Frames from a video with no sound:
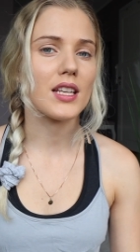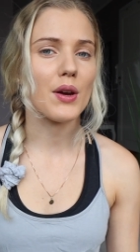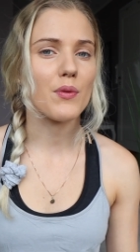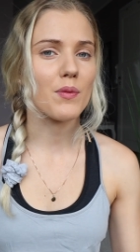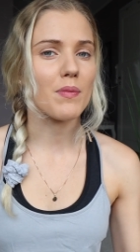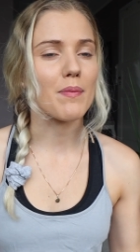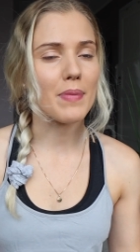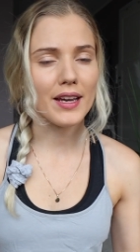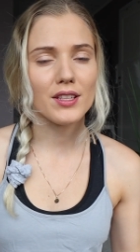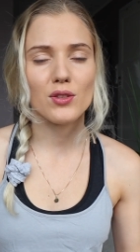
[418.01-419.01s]
I want my
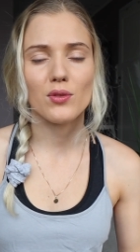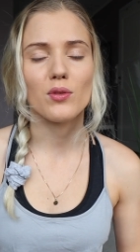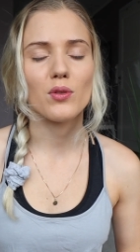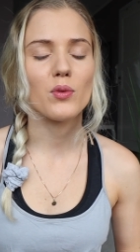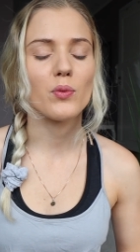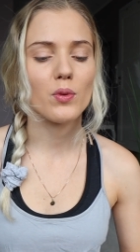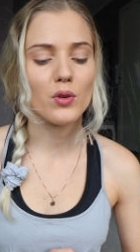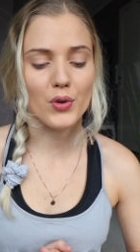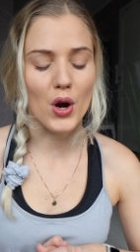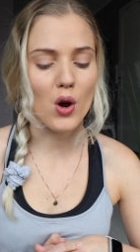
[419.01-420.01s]
back to
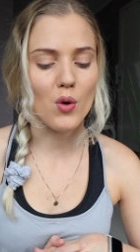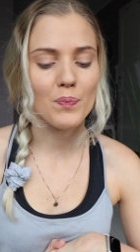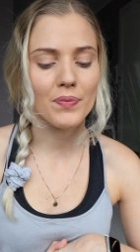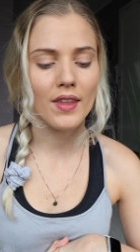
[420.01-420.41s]
grow